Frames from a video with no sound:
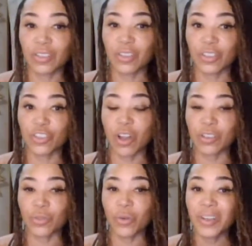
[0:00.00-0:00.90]

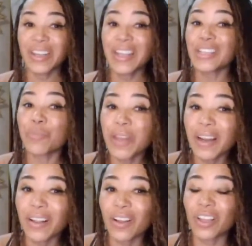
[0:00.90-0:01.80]
testosterone is made
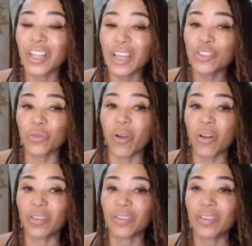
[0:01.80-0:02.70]
of cholesterol.